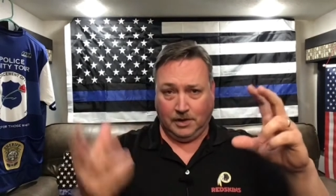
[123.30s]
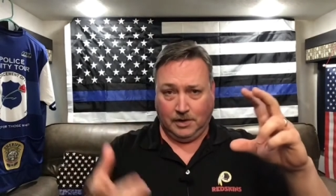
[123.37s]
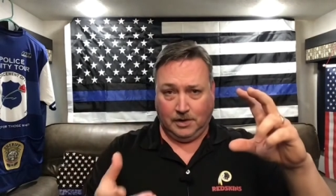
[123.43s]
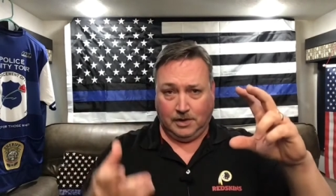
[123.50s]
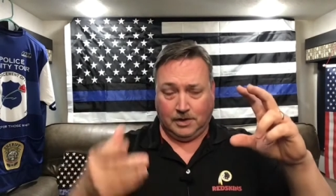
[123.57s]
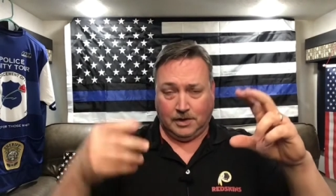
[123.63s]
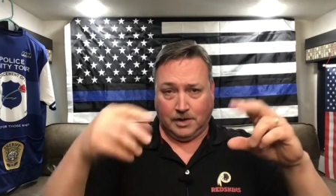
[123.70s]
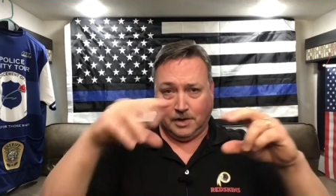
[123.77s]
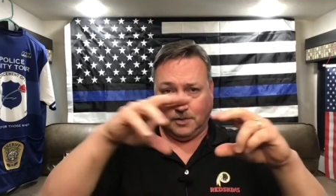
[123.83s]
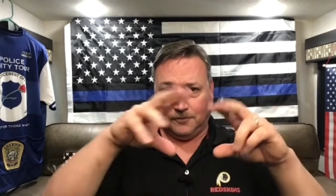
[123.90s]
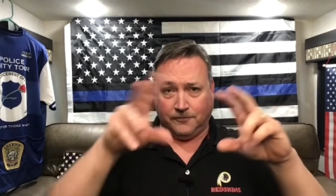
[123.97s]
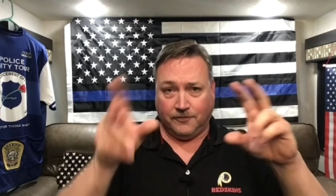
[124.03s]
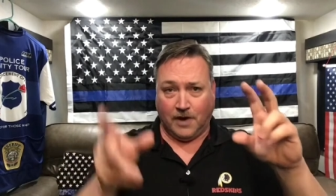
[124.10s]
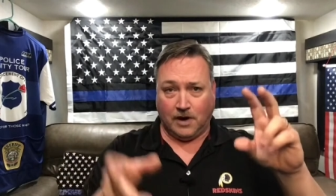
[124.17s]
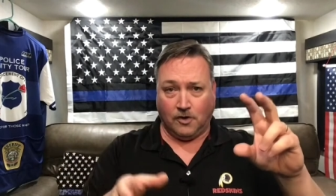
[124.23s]

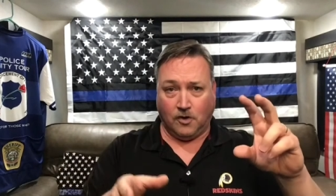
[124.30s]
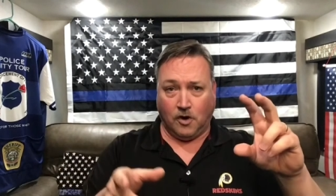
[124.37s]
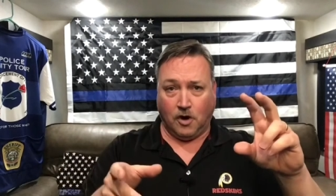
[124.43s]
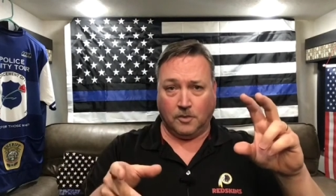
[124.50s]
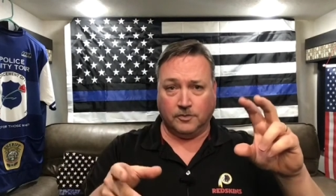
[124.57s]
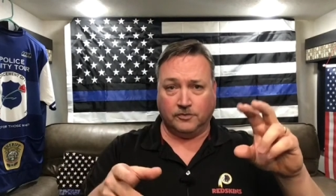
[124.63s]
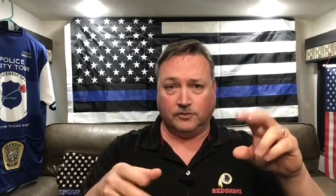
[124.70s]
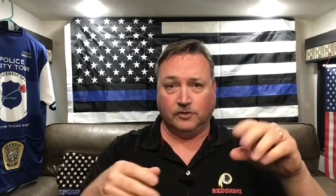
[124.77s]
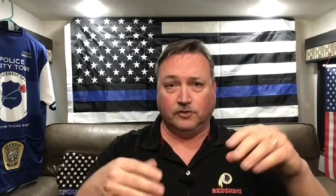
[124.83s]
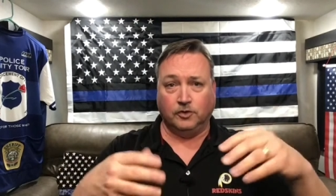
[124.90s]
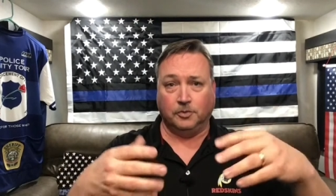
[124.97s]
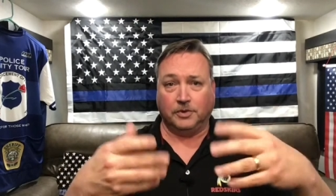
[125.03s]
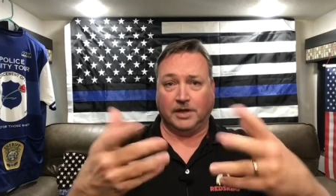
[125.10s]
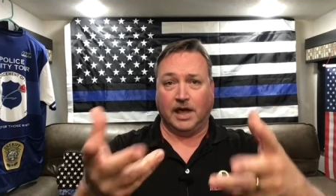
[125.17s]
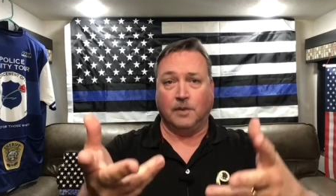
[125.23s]
firearms to
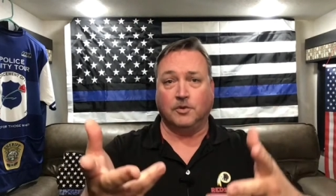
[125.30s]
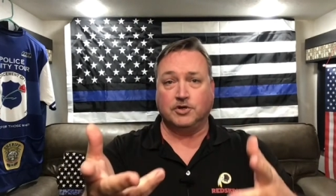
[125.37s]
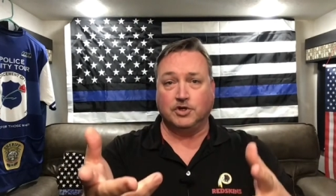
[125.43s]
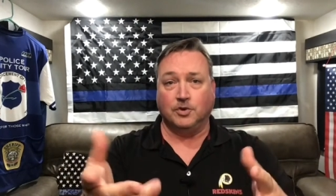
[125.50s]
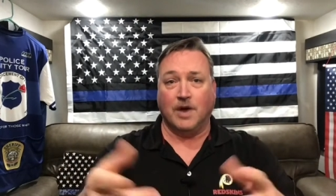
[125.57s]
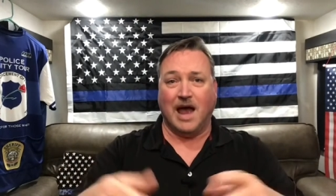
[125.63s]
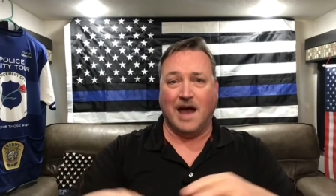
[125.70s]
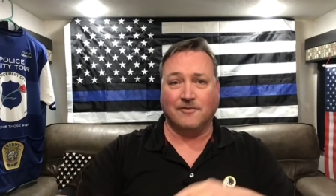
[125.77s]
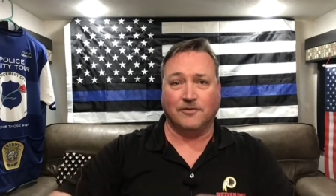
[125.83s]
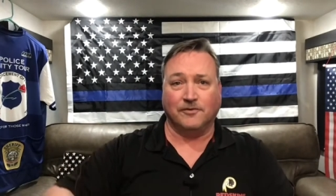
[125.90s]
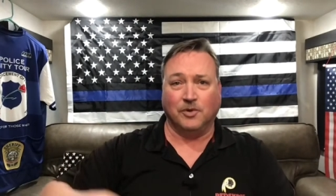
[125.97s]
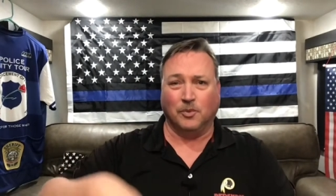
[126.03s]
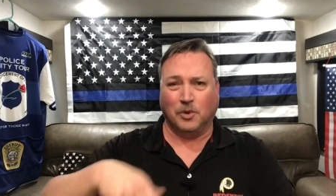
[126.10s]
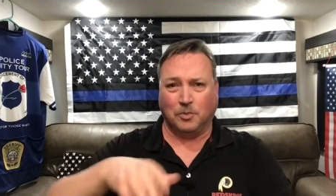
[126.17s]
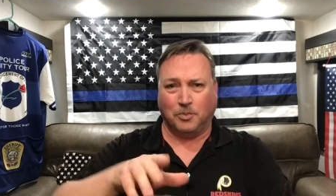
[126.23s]
duplicate what you have if
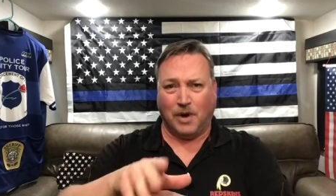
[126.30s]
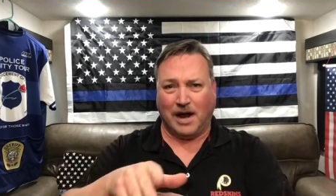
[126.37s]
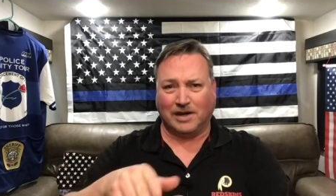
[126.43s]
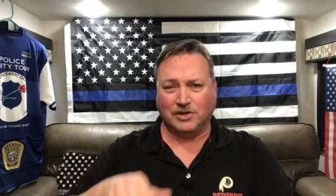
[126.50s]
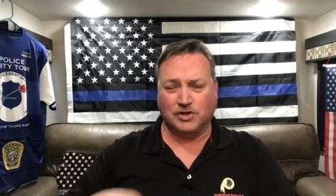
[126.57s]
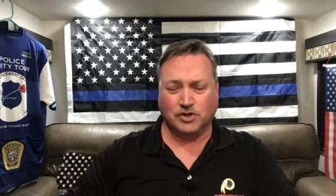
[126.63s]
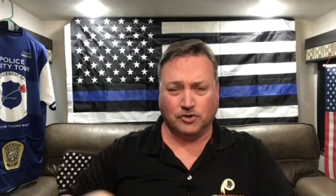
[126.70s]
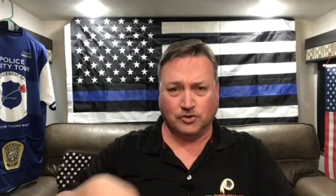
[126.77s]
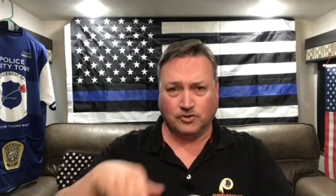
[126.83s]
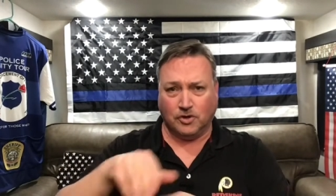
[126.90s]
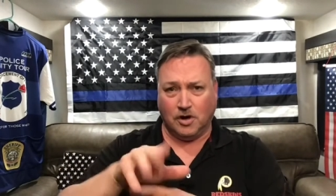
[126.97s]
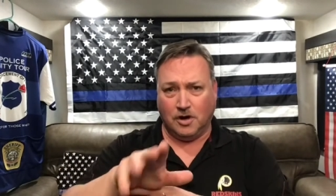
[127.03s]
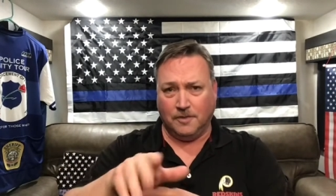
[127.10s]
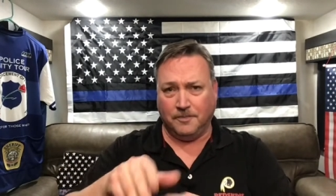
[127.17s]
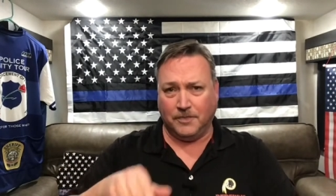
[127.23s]
you want to practice your
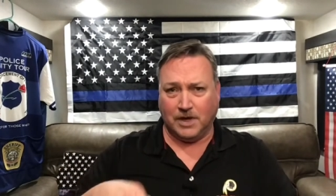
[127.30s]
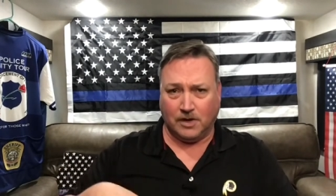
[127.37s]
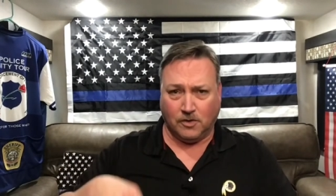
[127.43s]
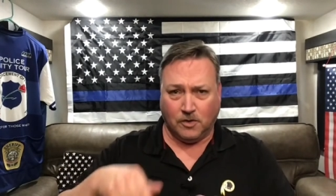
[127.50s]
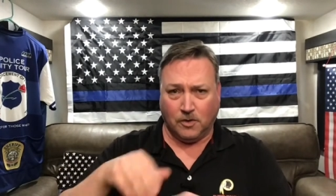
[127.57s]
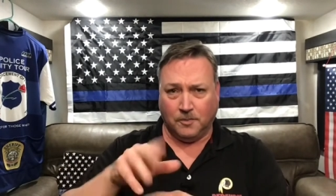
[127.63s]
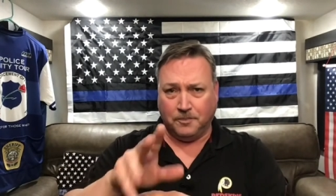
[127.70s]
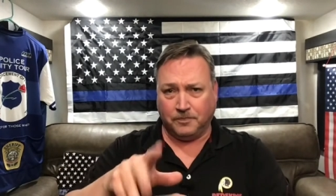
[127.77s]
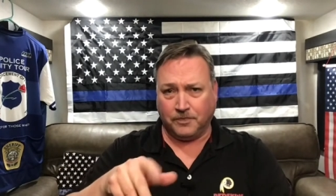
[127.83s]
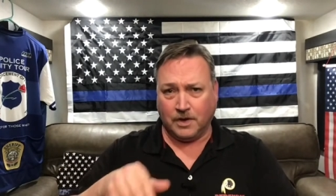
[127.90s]
draw at home.